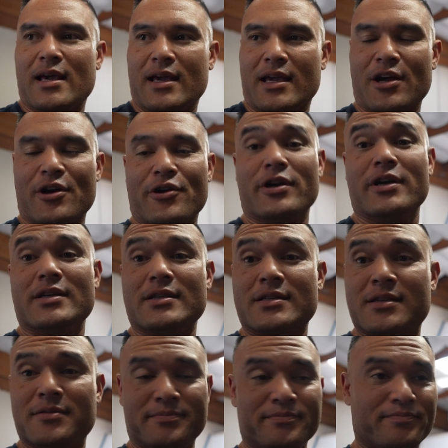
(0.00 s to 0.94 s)
Here it
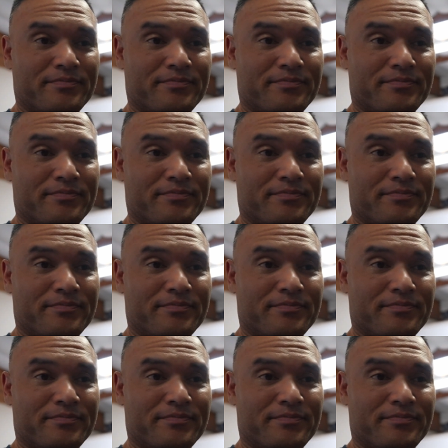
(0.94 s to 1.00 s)
is.